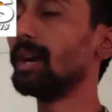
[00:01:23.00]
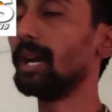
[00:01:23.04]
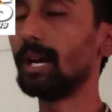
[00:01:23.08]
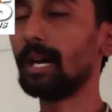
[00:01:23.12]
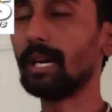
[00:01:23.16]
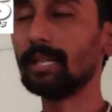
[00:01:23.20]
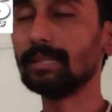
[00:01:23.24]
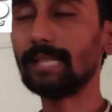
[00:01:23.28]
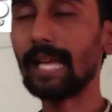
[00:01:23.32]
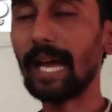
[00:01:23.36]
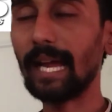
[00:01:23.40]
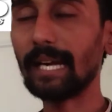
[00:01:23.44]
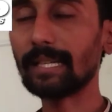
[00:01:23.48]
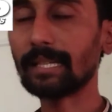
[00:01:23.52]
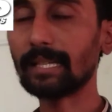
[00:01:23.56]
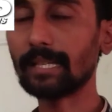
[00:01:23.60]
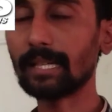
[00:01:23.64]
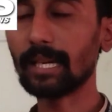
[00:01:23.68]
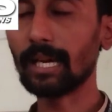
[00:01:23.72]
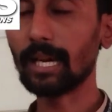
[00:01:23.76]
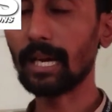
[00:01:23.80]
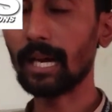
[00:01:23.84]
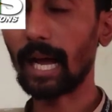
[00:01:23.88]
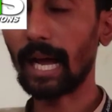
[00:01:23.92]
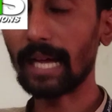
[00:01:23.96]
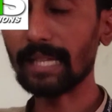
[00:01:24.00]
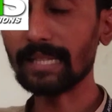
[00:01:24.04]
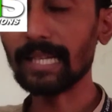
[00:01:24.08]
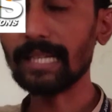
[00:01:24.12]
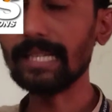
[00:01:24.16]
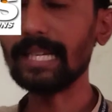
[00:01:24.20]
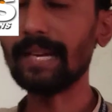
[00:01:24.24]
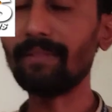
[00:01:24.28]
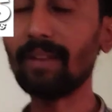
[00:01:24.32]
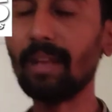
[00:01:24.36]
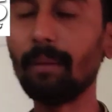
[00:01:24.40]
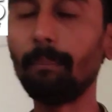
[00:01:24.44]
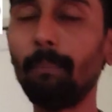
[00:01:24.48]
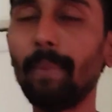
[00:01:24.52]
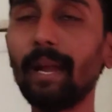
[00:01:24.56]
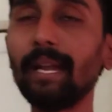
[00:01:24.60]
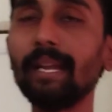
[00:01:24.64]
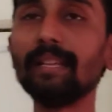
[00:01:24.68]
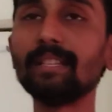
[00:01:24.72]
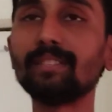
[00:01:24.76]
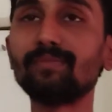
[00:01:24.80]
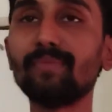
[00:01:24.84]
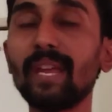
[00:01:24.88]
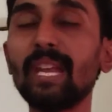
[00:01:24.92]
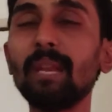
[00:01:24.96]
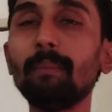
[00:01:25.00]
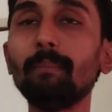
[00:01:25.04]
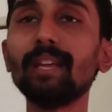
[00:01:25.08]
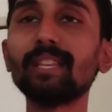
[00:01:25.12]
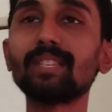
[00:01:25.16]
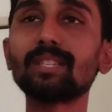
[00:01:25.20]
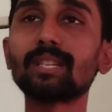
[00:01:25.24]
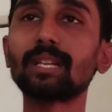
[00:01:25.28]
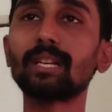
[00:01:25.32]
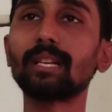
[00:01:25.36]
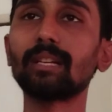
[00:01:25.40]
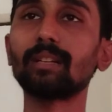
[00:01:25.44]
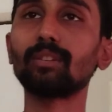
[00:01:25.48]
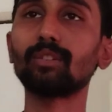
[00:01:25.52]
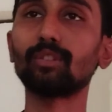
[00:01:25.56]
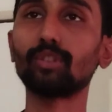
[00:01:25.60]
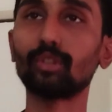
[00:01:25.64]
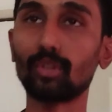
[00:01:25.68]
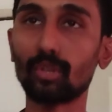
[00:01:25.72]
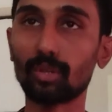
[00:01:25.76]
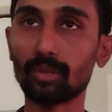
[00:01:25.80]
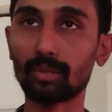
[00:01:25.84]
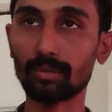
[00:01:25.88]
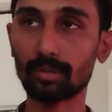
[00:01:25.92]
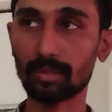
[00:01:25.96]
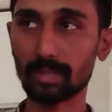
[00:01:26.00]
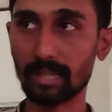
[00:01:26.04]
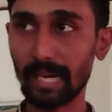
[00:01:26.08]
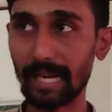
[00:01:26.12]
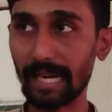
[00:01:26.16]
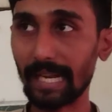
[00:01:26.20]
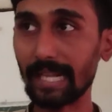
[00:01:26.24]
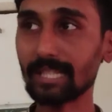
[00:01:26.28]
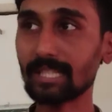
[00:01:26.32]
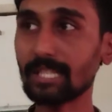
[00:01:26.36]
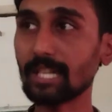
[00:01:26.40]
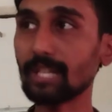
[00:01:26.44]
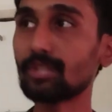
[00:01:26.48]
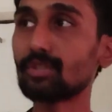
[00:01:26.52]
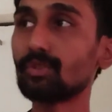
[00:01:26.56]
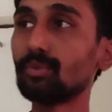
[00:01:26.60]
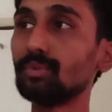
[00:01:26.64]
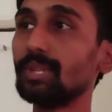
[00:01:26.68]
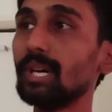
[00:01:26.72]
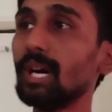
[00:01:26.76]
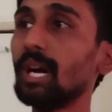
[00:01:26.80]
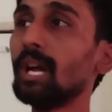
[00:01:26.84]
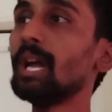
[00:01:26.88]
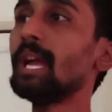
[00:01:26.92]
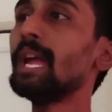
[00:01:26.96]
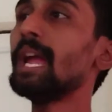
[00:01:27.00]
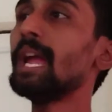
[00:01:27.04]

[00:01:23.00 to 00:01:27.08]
that other development is very much connected to the